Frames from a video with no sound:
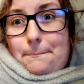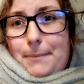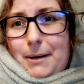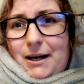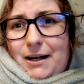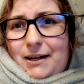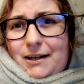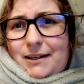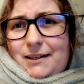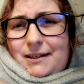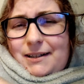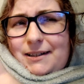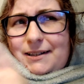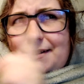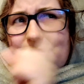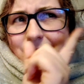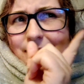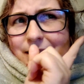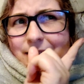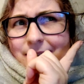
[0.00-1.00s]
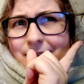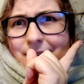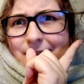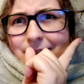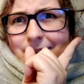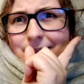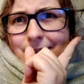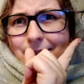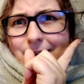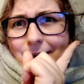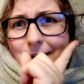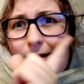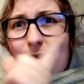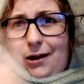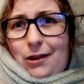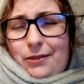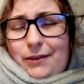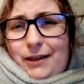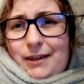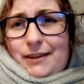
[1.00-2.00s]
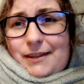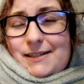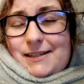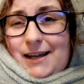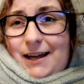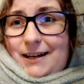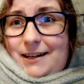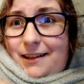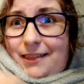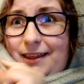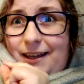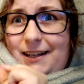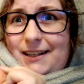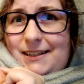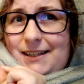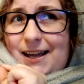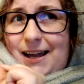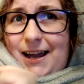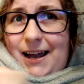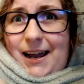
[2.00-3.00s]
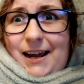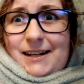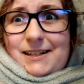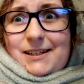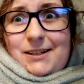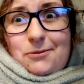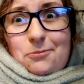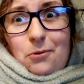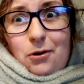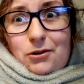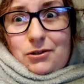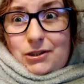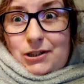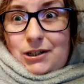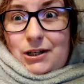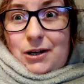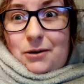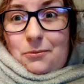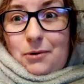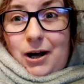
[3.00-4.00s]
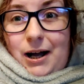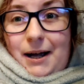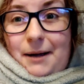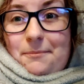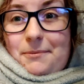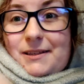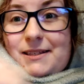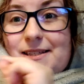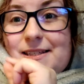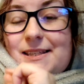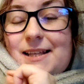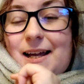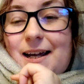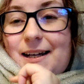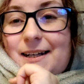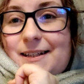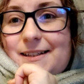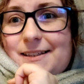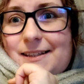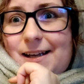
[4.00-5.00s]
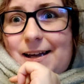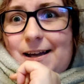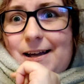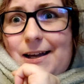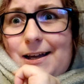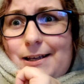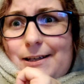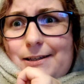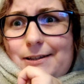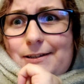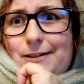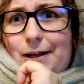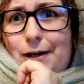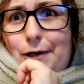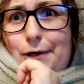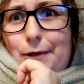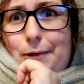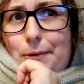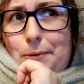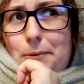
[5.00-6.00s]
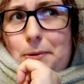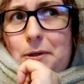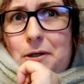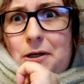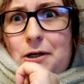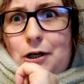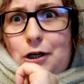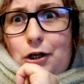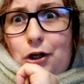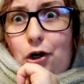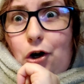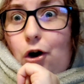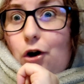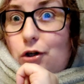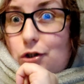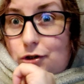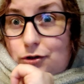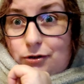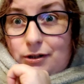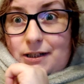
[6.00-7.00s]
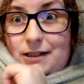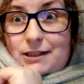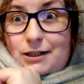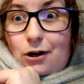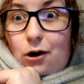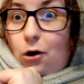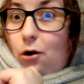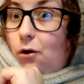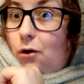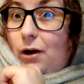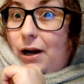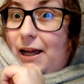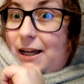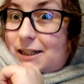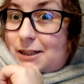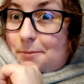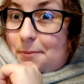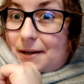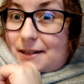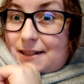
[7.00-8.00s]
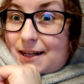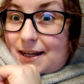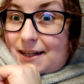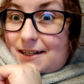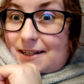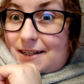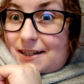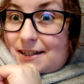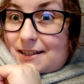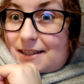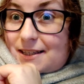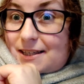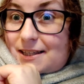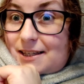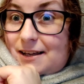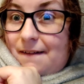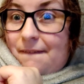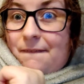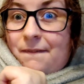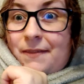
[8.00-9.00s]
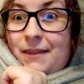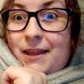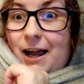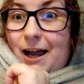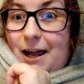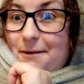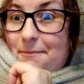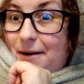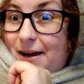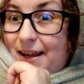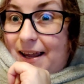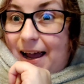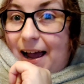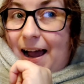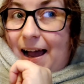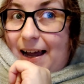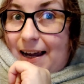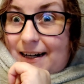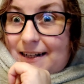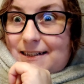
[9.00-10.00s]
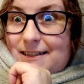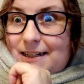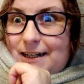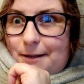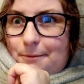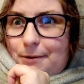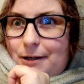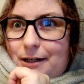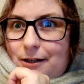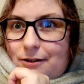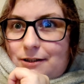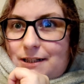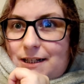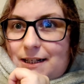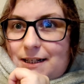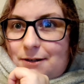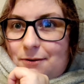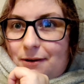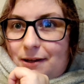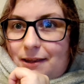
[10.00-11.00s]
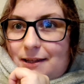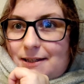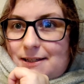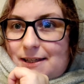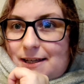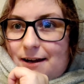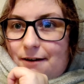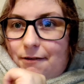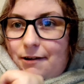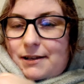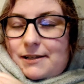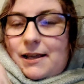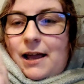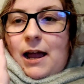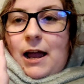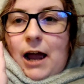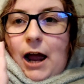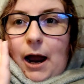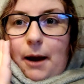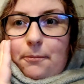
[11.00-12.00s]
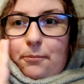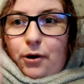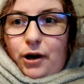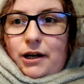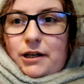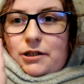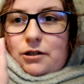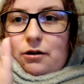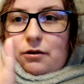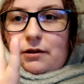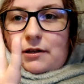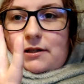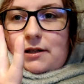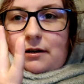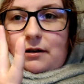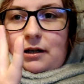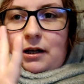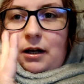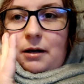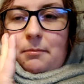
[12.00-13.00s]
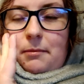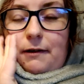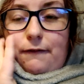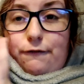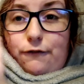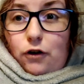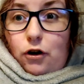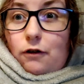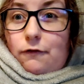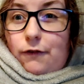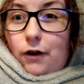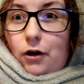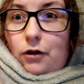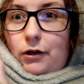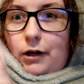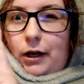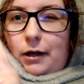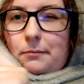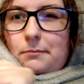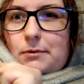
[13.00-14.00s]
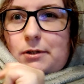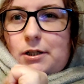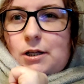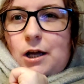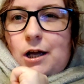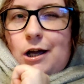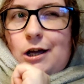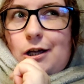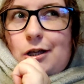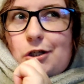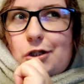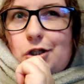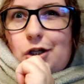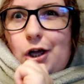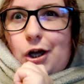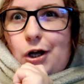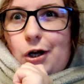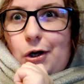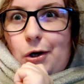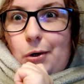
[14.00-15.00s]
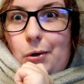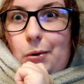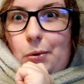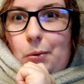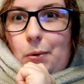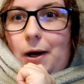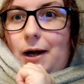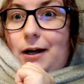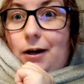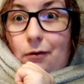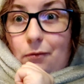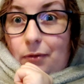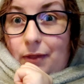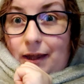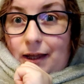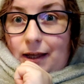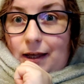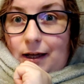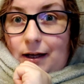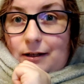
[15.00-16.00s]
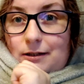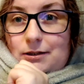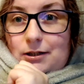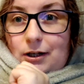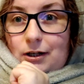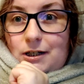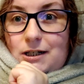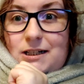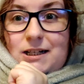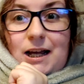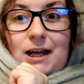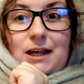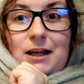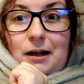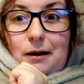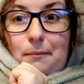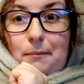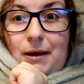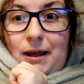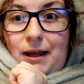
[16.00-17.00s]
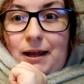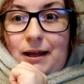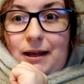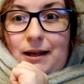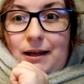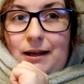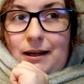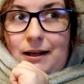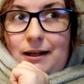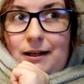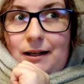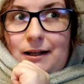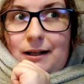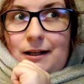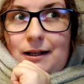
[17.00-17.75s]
But on the other side of things, I actually want to know what happens next. So contrary to all expectations, I might actually be continuing this series. I'm pretty sure there's only going to be 4 volumes, so I don't think it's going to take me,